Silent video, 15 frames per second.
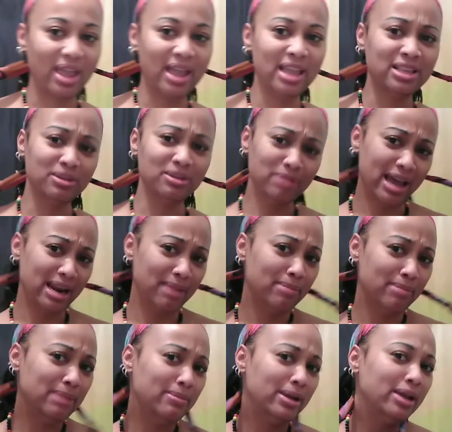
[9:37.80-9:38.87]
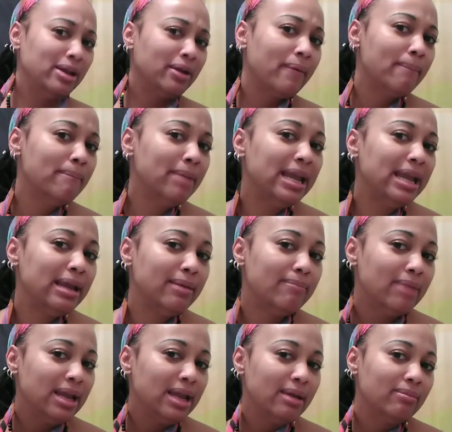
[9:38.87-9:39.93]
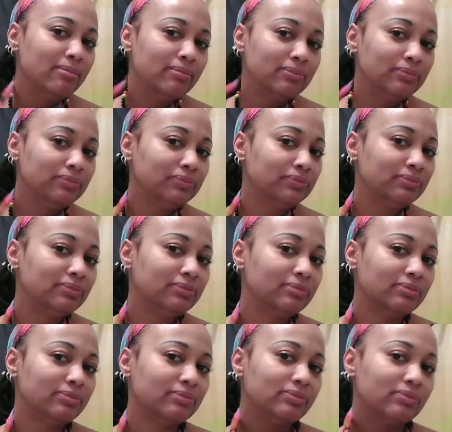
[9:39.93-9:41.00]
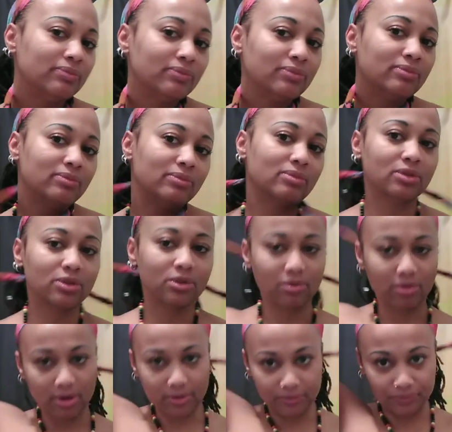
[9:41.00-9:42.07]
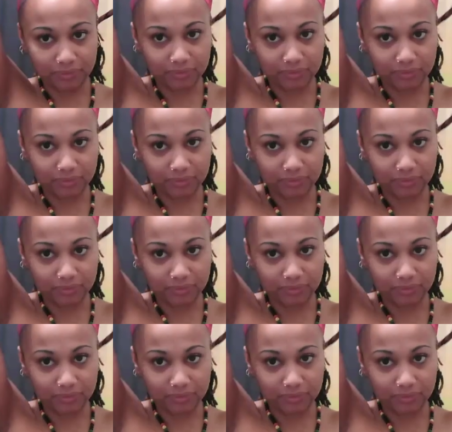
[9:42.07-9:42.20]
It's some kind of meme. Mean, mean. Yes. Sure.